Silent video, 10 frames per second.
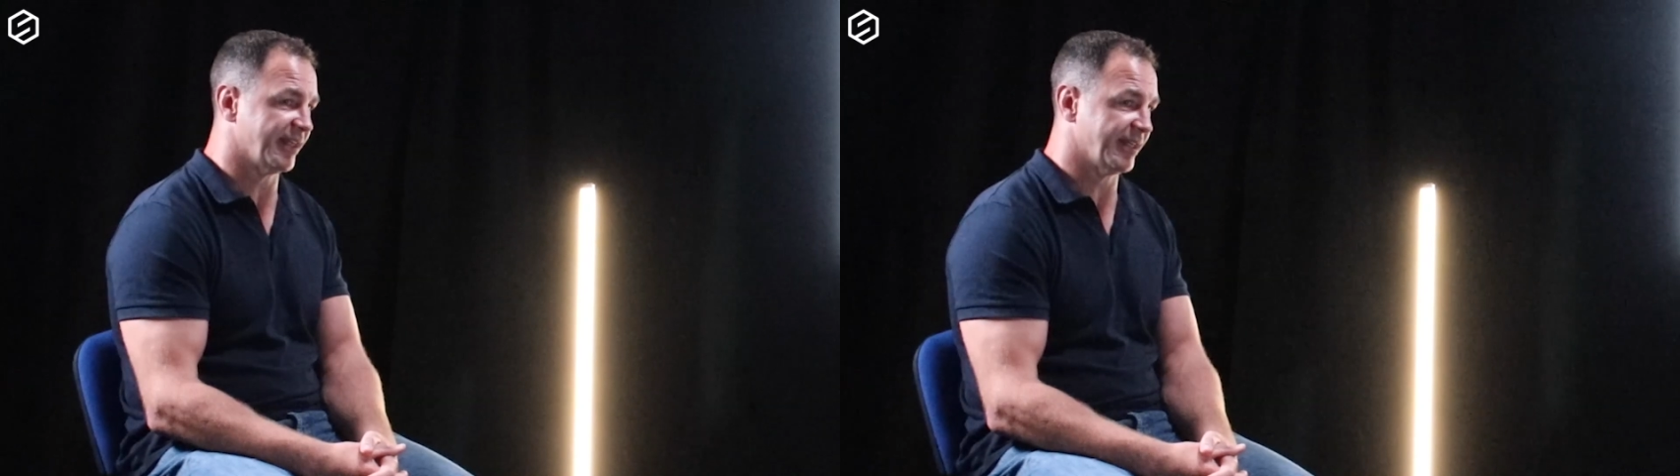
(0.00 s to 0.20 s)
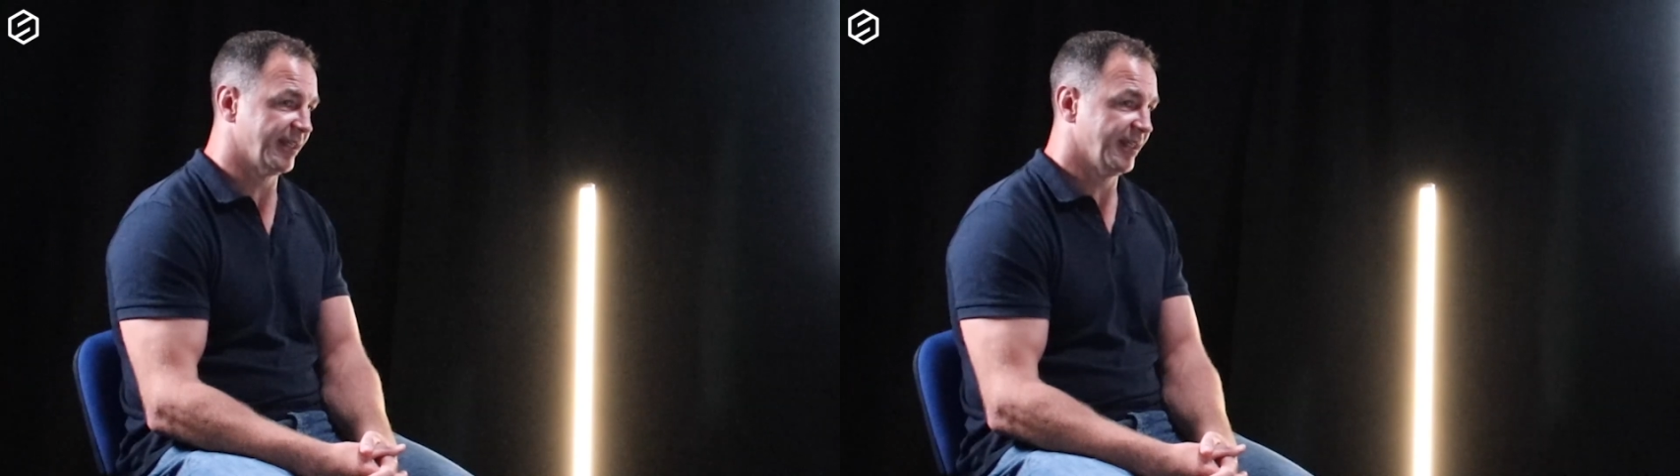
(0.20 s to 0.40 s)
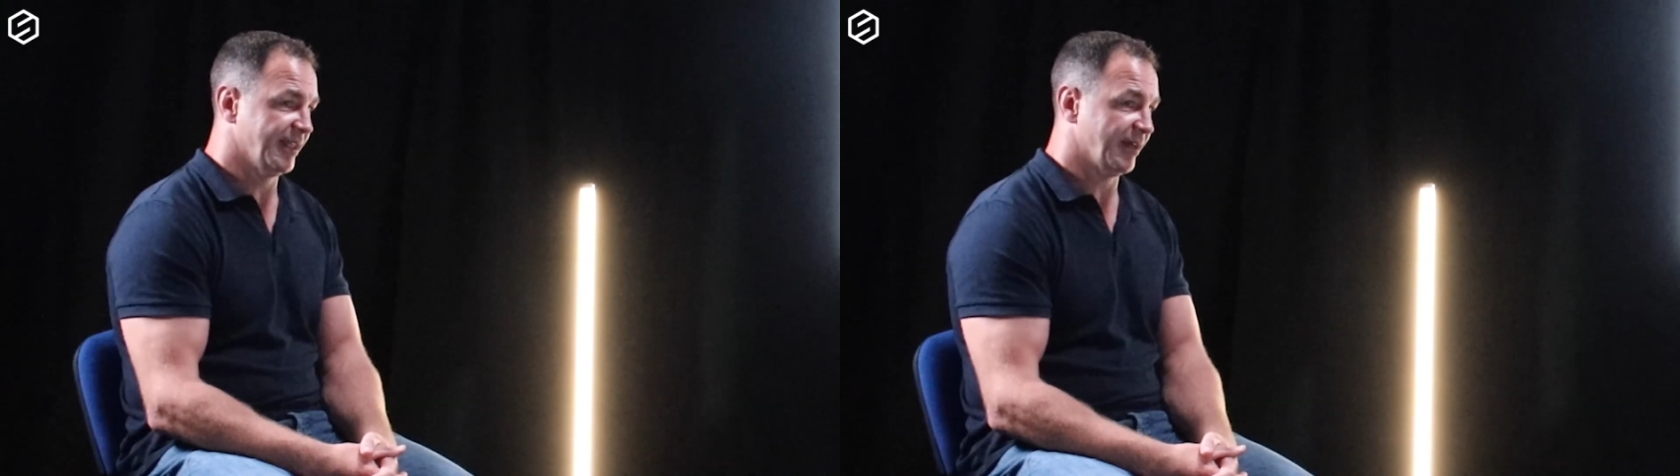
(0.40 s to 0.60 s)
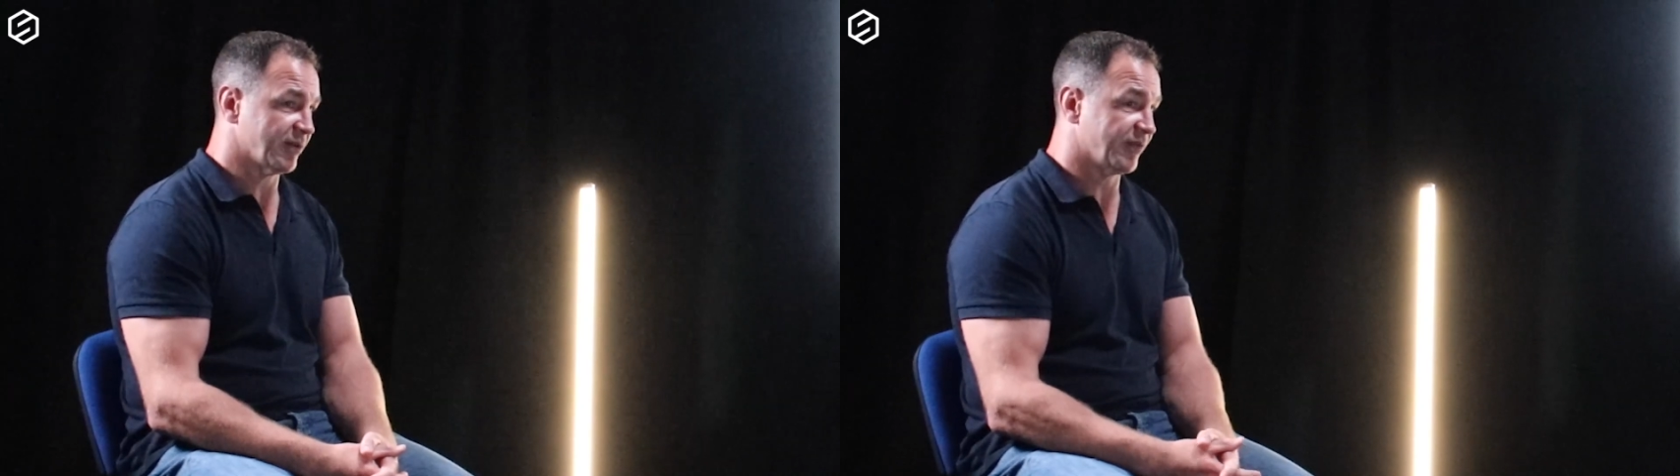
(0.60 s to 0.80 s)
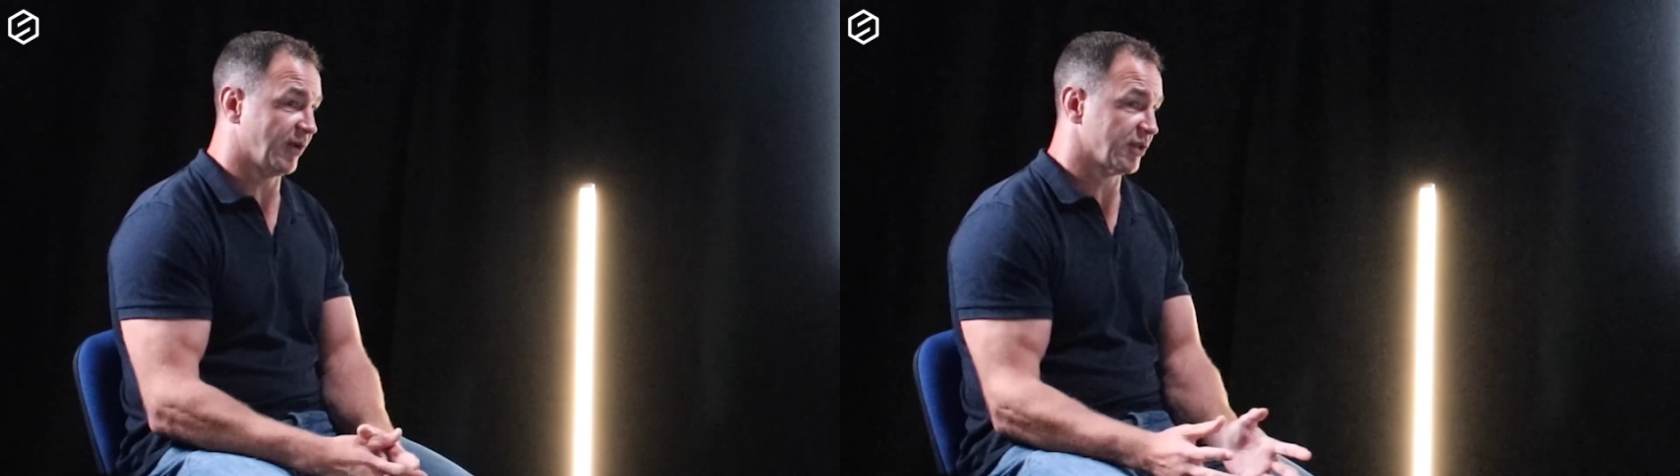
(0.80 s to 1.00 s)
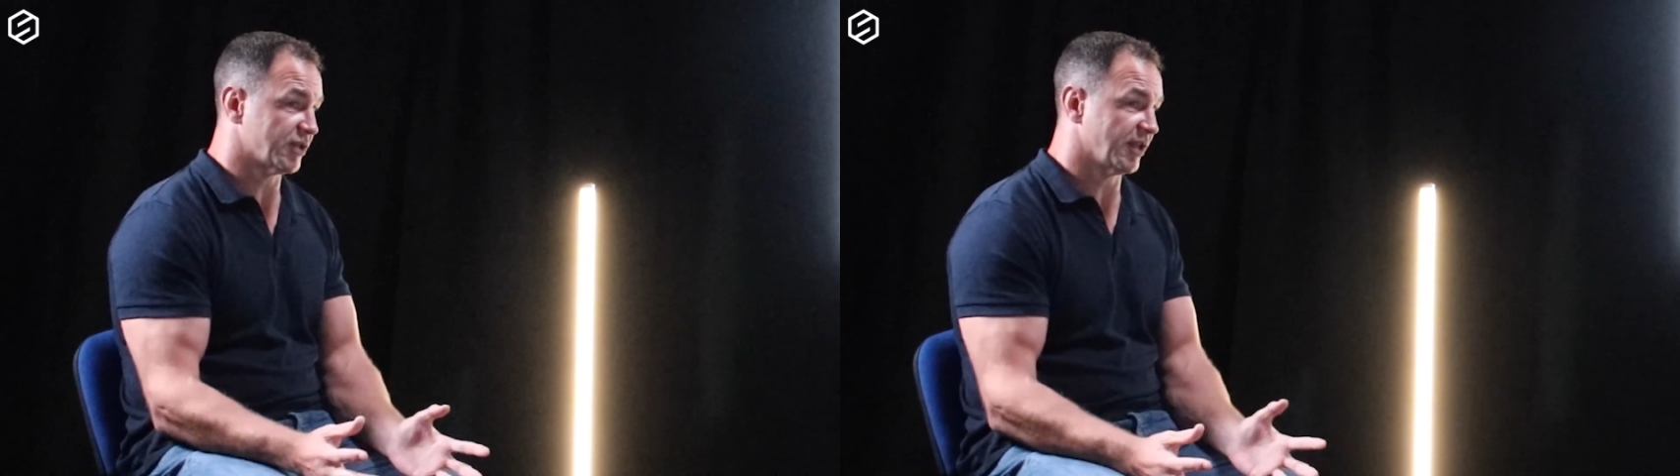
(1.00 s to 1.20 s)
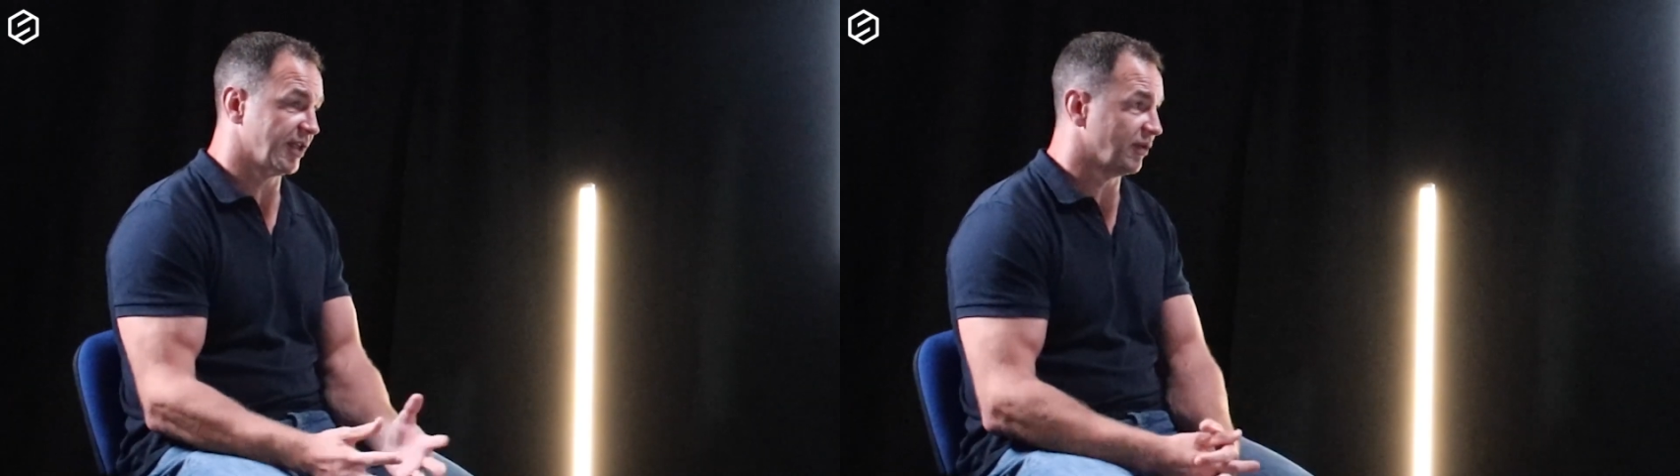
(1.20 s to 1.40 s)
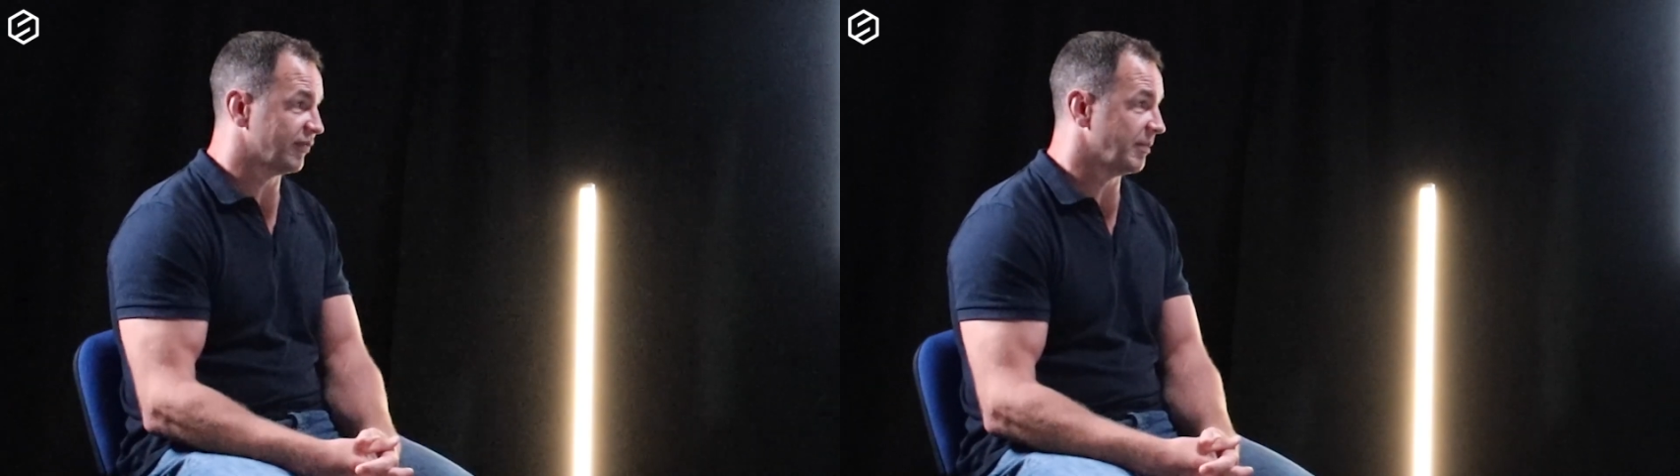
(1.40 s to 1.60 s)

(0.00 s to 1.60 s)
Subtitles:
and I was fortunate enough